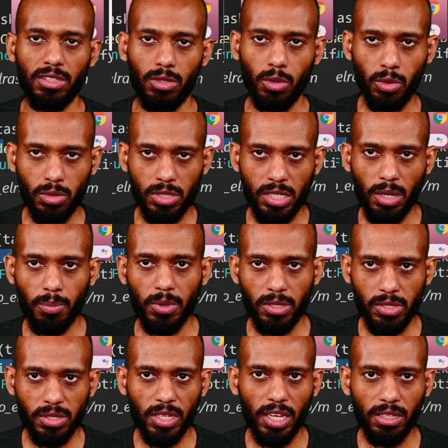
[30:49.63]
or separate
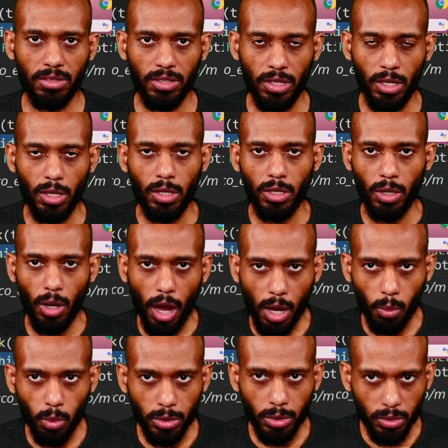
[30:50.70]
state, I
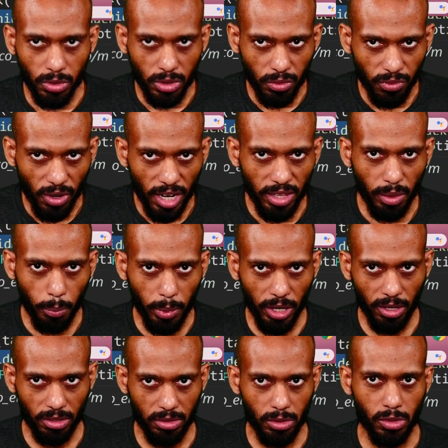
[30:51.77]
want to notify the
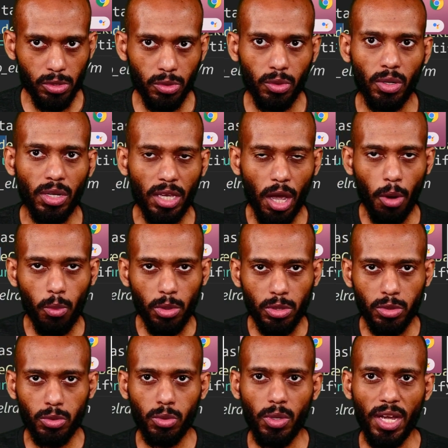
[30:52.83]
parent. So I will
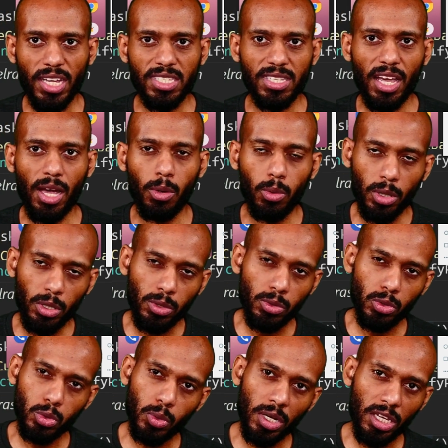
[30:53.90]
do as I will
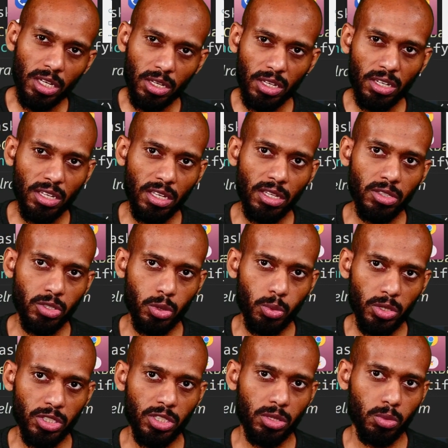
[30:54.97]
usually in each
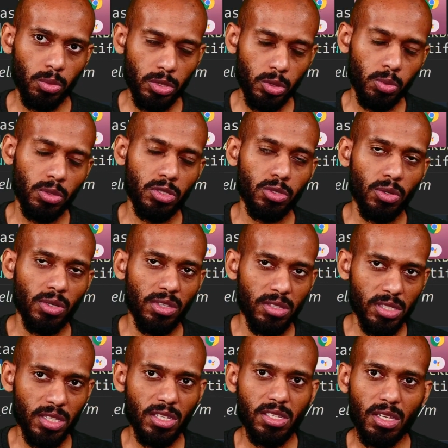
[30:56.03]
widget, which we'll talk. It's the
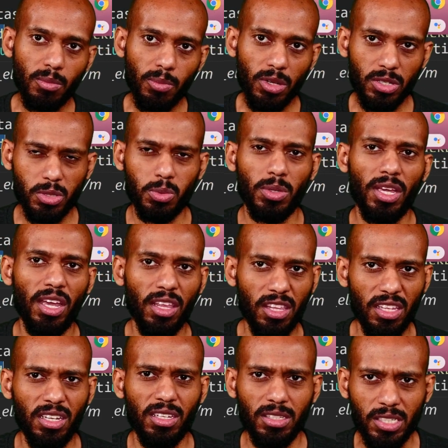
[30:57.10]
simplest way, I
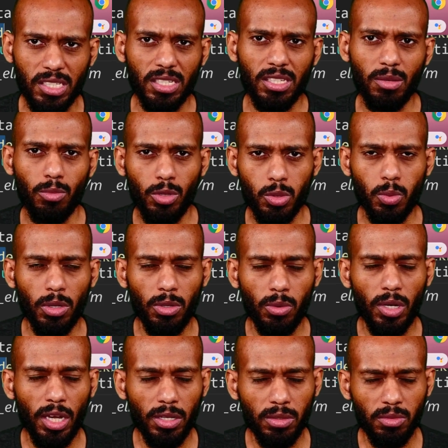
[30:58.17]
think. It's the simplest way you
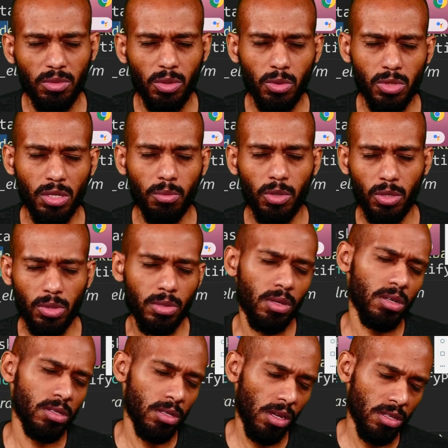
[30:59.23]
can use it, because
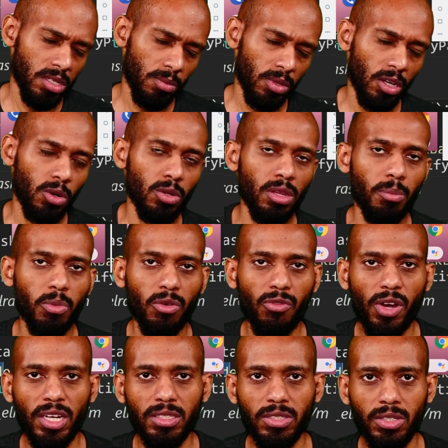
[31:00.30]
there's something called the
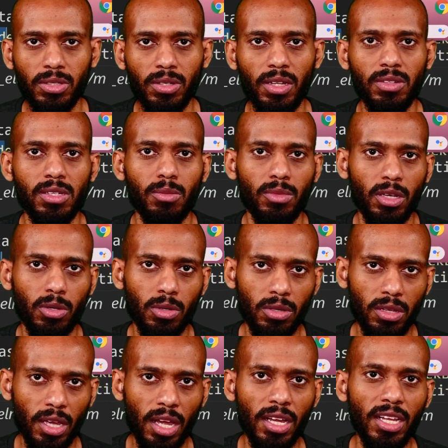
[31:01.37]
provider and something called the